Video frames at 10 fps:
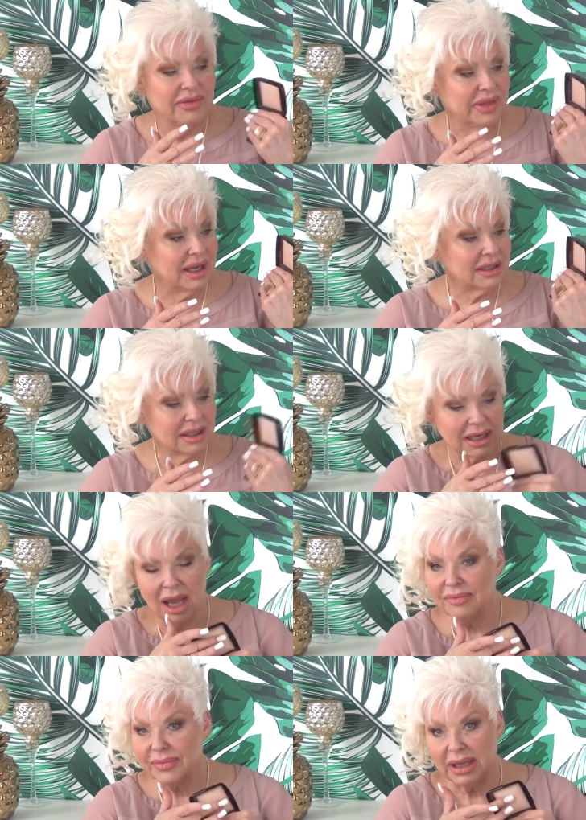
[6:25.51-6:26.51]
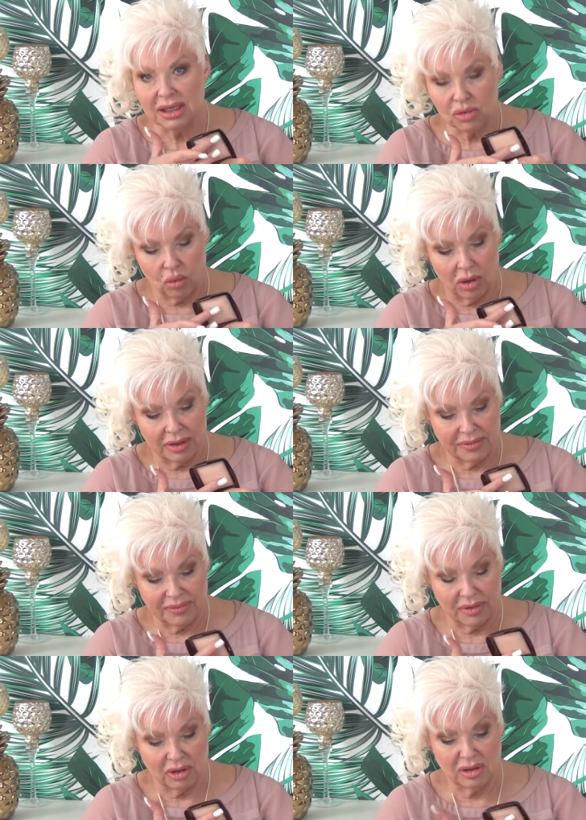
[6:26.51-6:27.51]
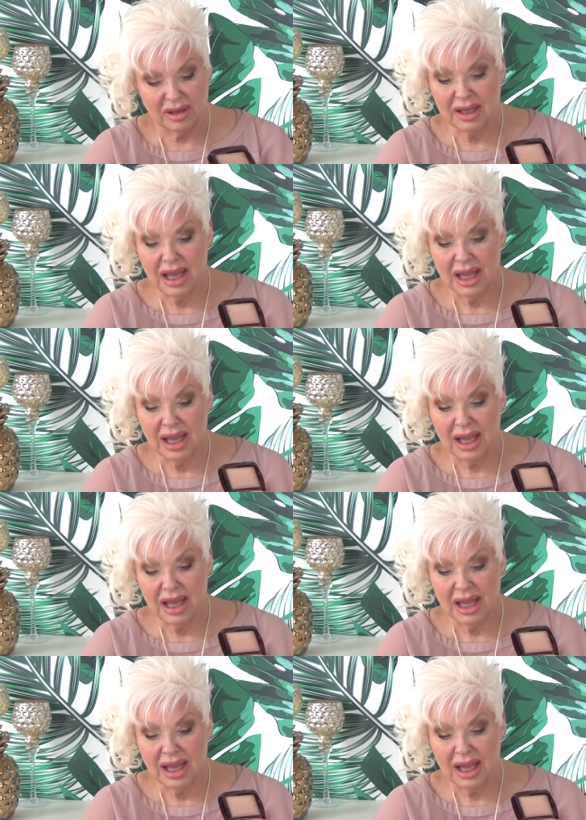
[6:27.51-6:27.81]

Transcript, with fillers: This stuff is wonderful.